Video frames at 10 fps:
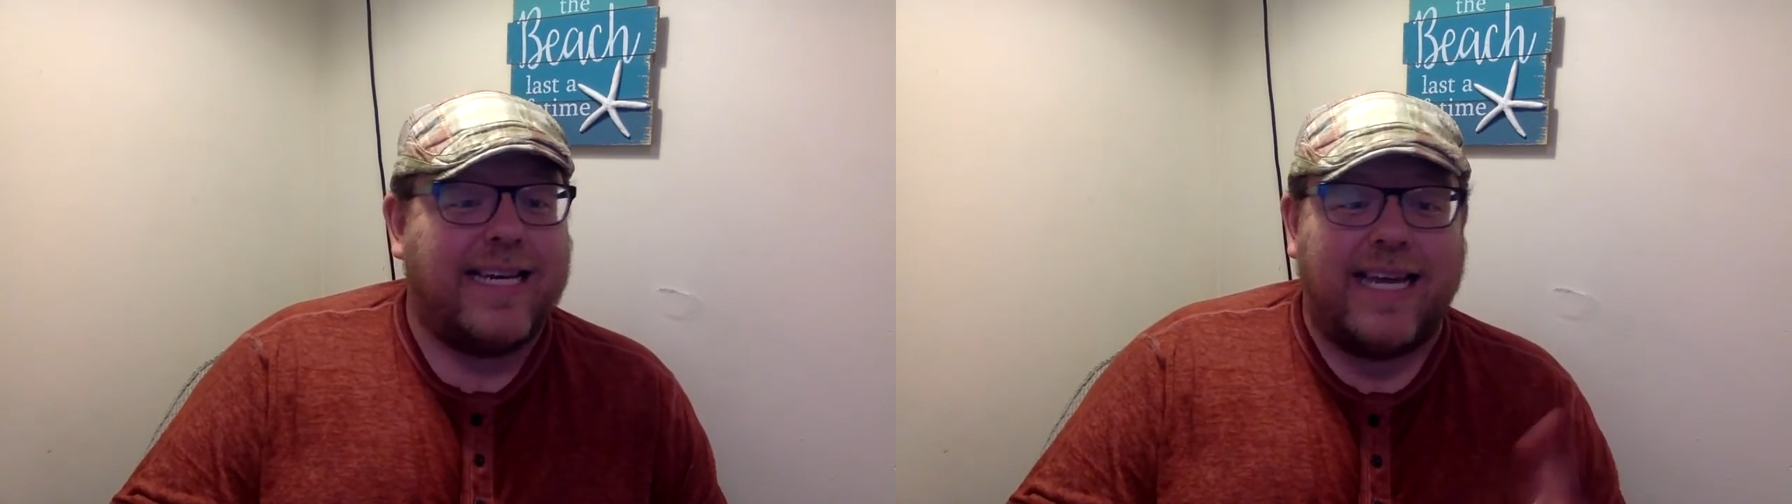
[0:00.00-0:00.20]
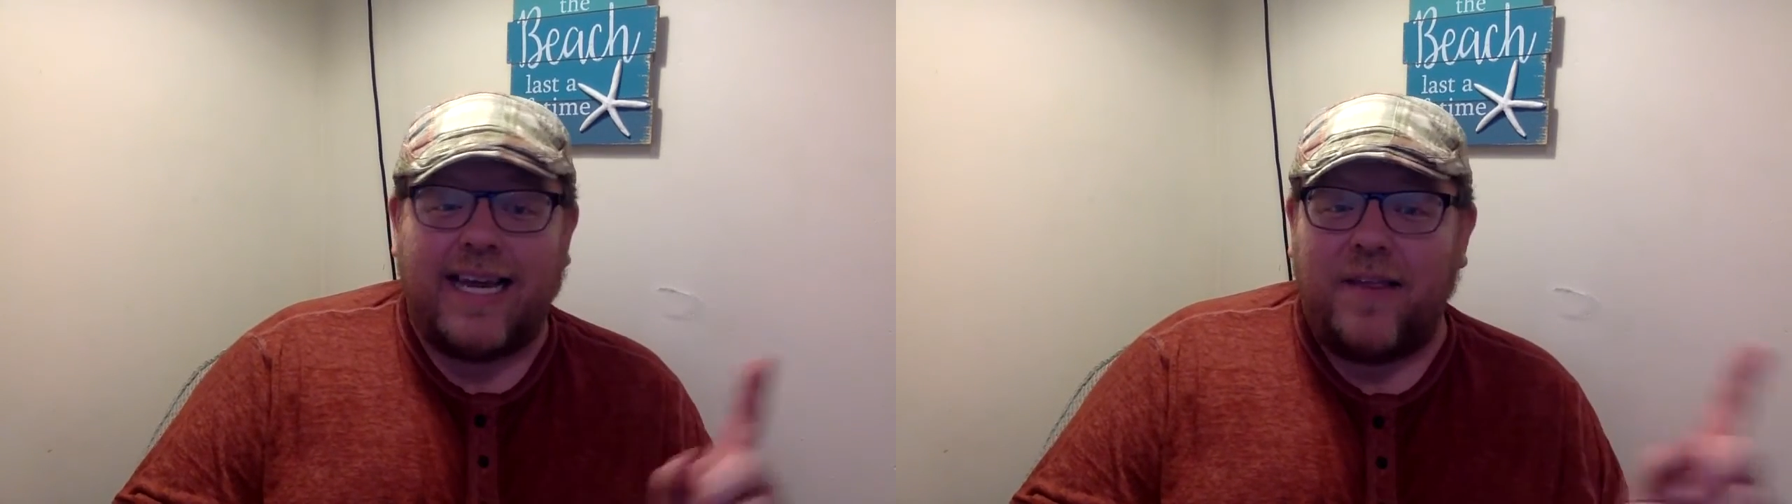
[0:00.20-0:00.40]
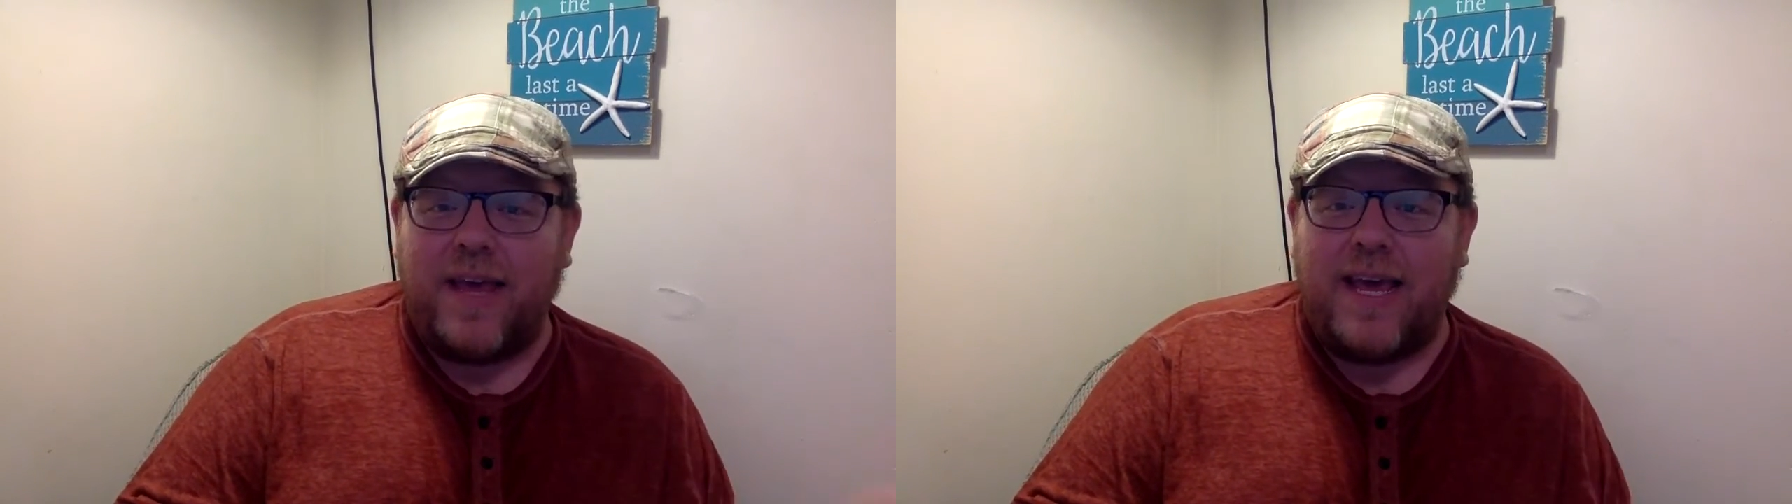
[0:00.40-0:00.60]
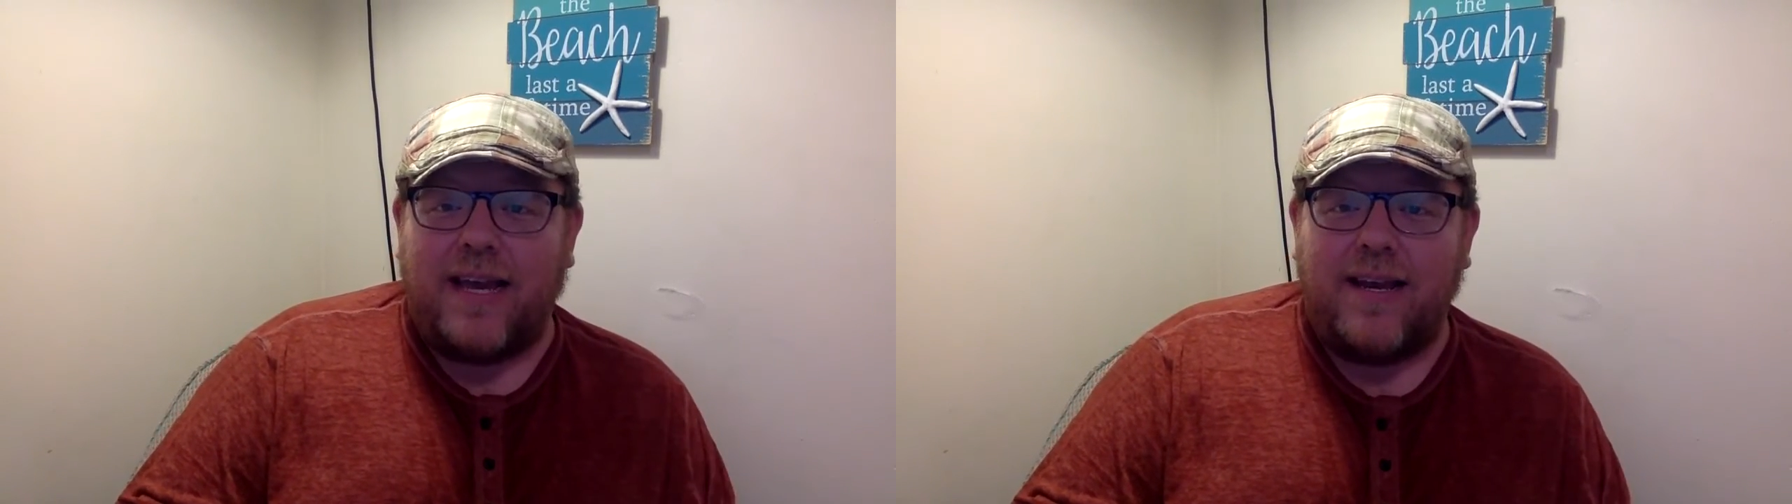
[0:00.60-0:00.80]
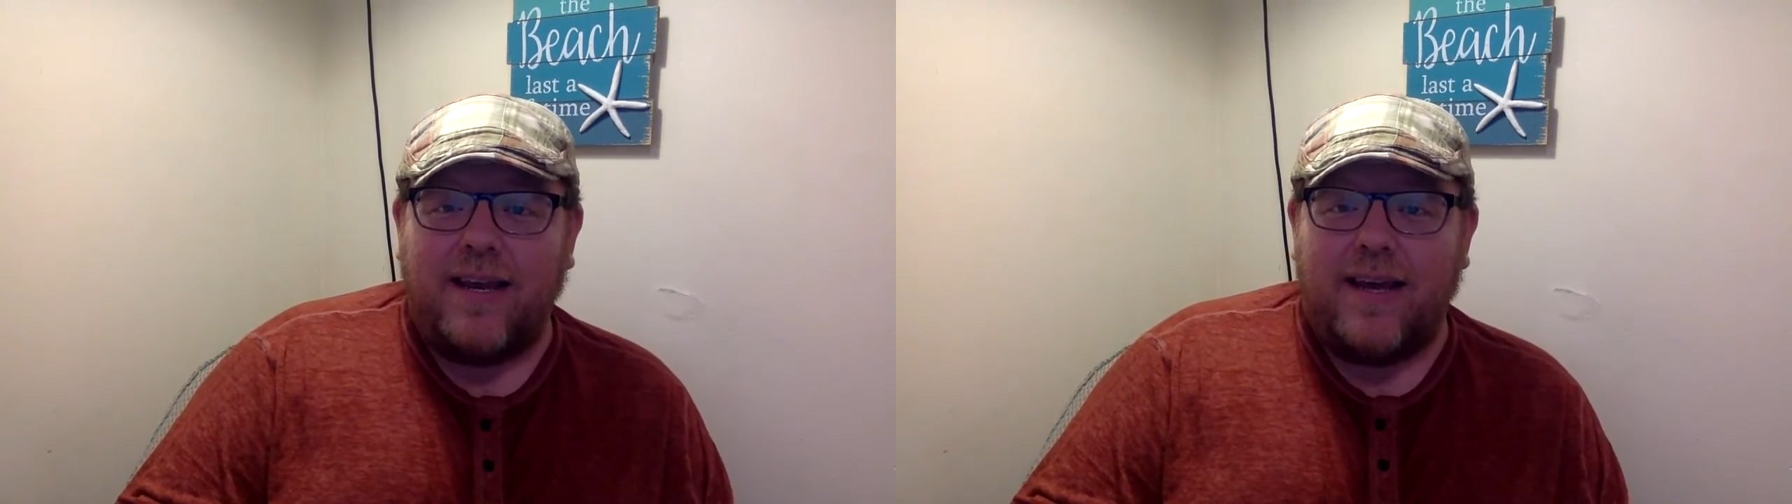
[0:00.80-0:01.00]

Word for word: he did then,